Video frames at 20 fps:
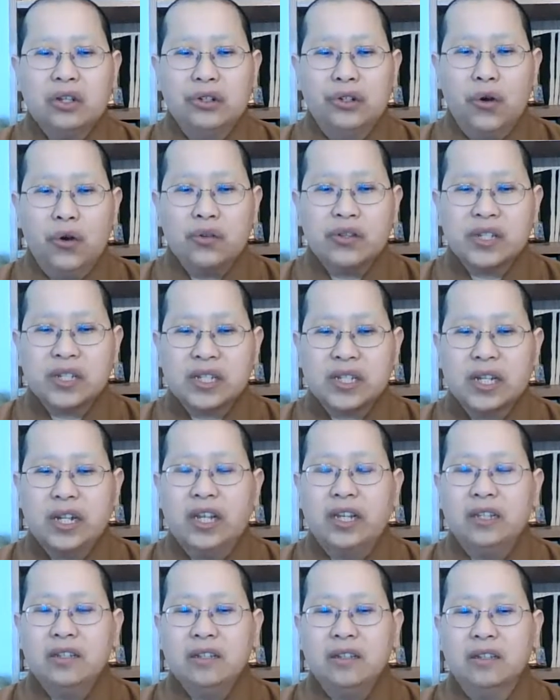no
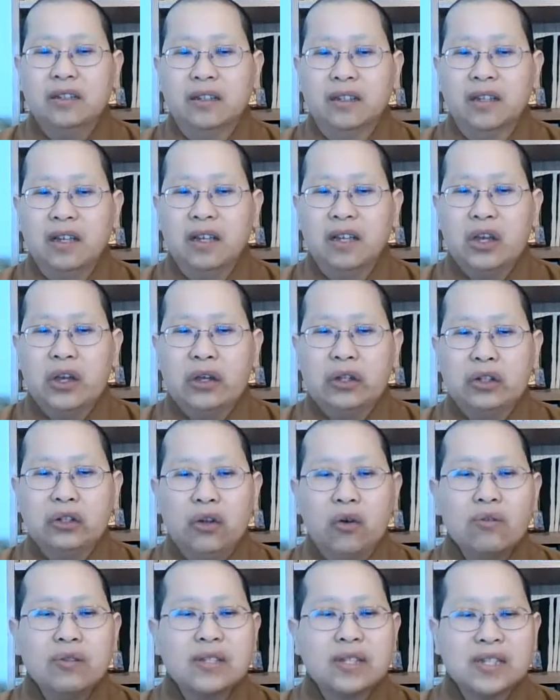stealing,
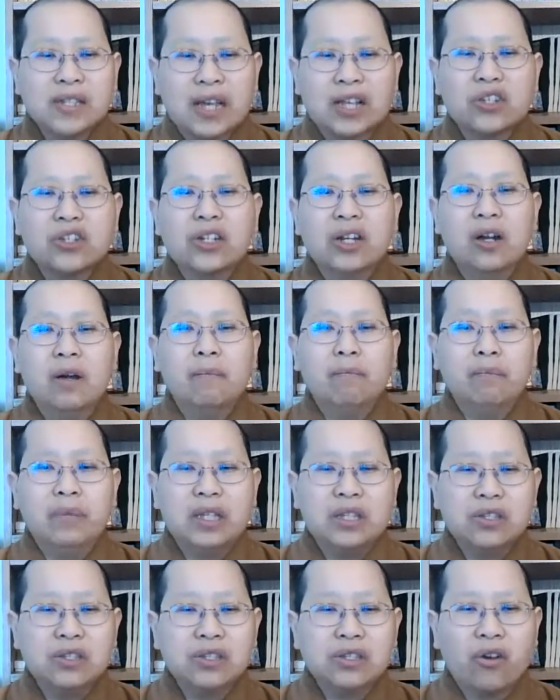no sexual
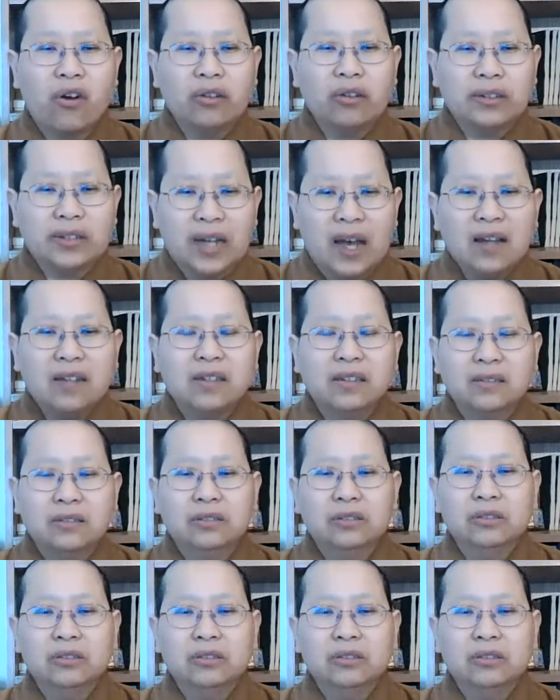misconduct,